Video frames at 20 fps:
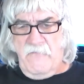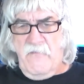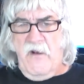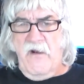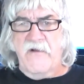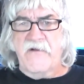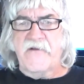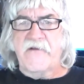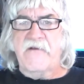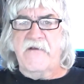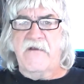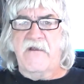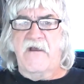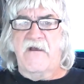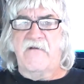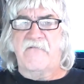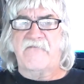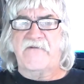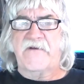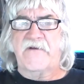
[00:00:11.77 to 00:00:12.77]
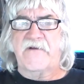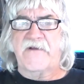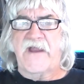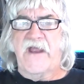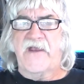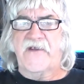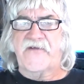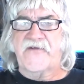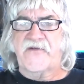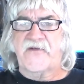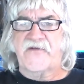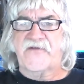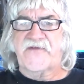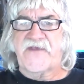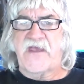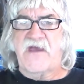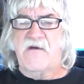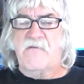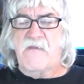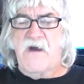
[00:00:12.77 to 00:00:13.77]
Martin a International
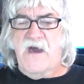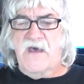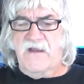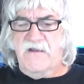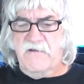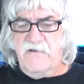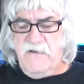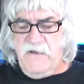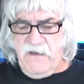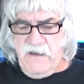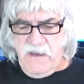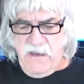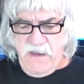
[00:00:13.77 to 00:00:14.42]
Scale Modeler.